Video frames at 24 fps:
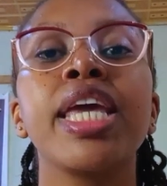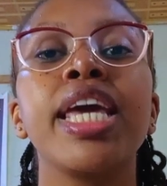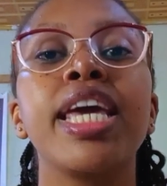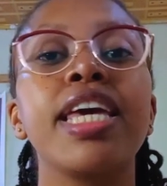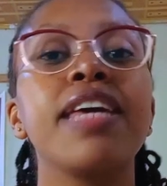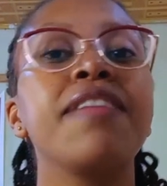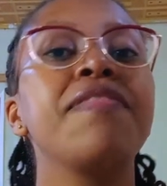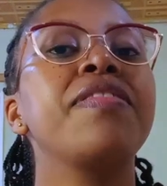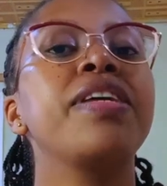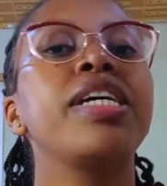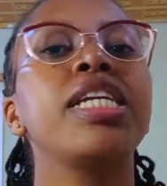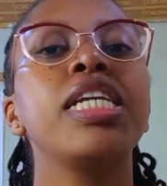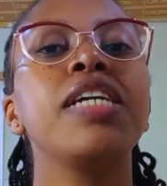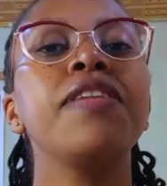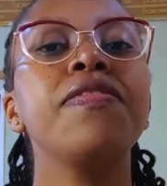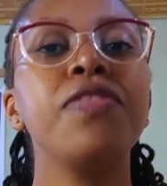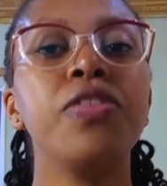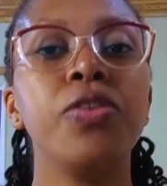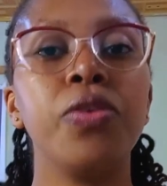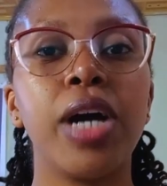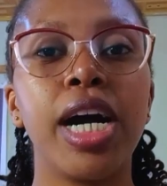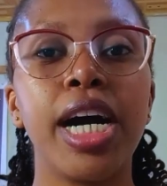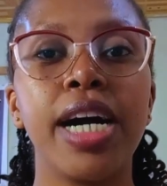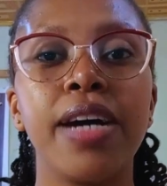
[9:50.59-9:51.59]
even if
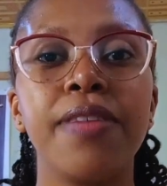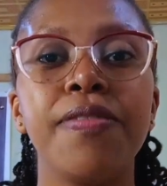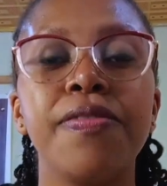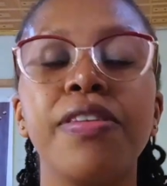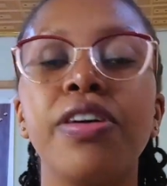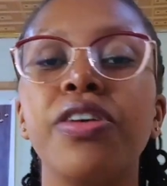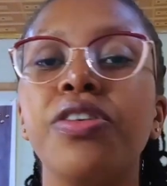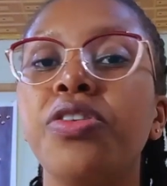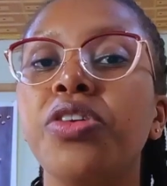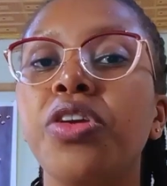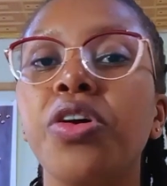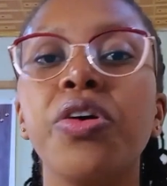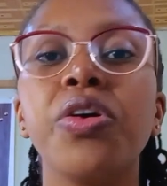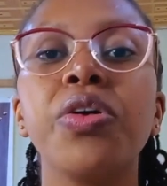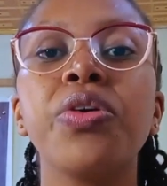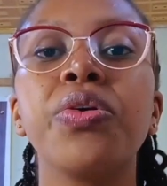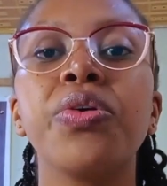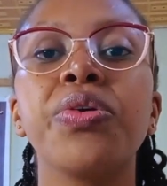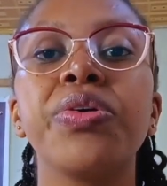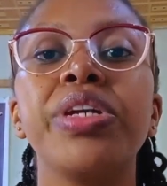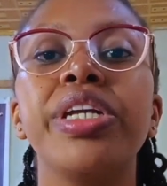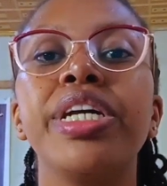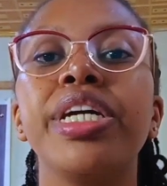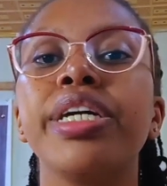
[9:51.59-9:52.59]
you have no
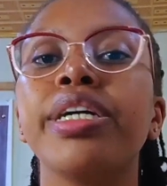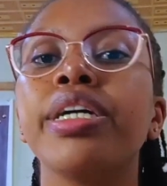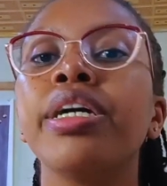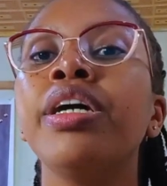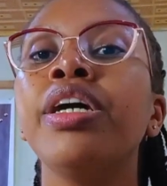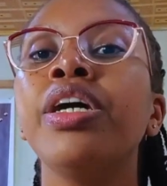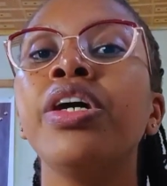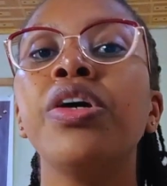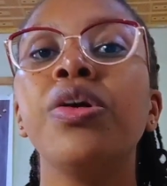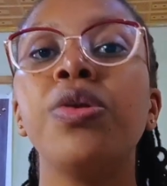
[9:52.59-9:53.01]
coding,